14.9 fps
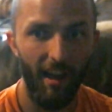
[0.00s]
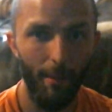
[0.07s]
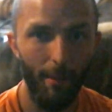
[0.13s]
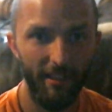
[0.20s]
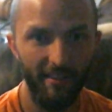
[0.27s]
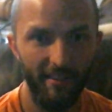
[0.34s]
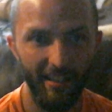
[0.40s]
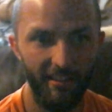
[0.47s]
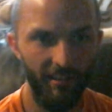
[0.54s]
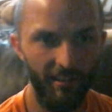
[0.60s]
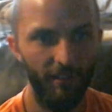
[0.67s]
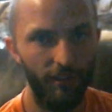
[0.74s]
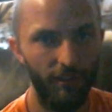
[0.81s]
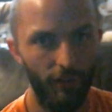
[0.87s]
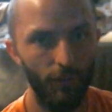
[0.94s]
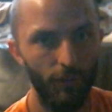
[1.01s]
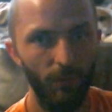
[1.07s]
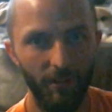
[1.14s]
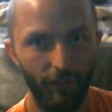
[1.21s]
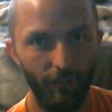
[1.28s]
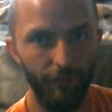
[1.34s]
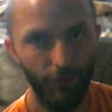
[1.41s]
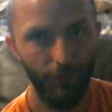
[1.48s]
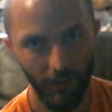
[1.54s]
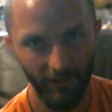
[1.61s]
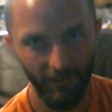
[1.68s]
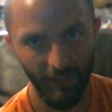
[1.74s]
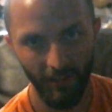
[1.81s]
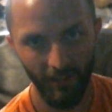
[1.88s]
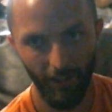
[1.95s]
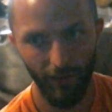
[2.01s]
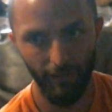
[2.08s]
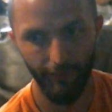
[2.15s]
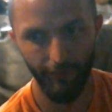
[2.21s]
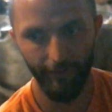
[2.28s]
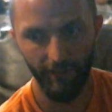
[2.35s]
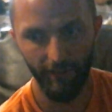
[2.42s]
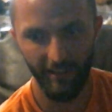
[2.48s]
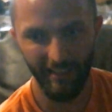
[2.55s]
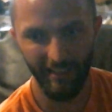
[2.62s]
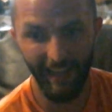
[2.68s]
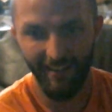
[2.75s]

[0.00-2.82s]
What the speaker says: I'm addicted to the feeling of